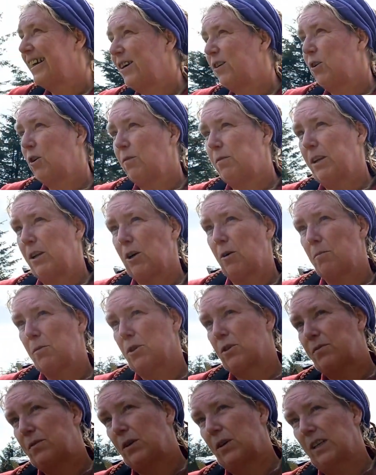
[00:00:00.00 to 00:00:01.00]
Hopefully not
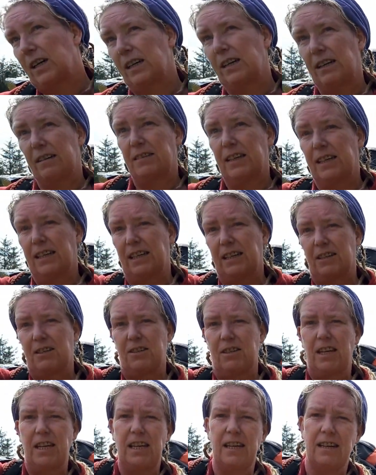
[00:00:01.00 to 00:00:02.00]
much further, I think I can
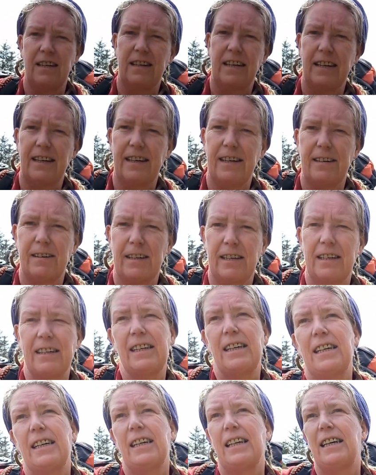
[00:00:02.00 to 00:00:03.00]
see. Uh,
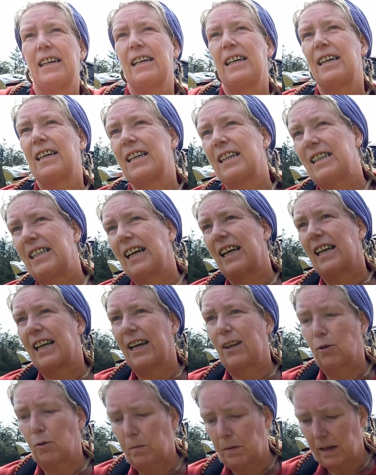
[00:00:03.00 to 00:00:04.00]

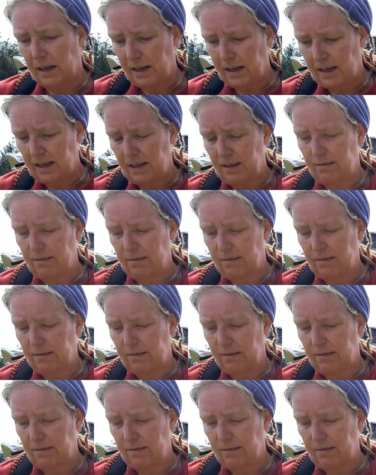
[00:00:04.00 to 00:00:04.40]
deer up there.